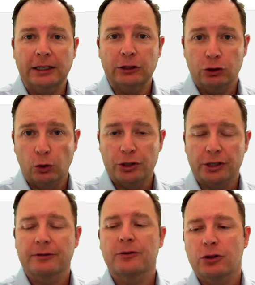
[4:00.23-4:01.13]
in
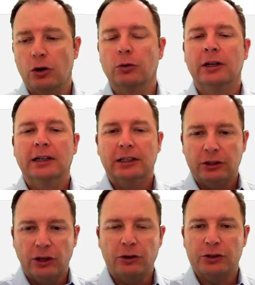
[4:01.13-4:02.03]
Georgia. So
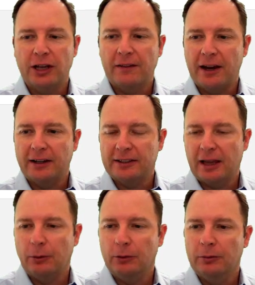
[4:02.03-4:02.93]
you understand that
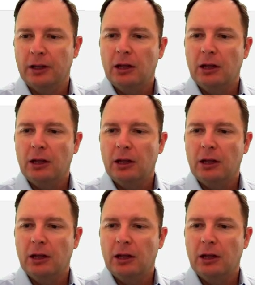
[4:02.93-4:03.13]
example.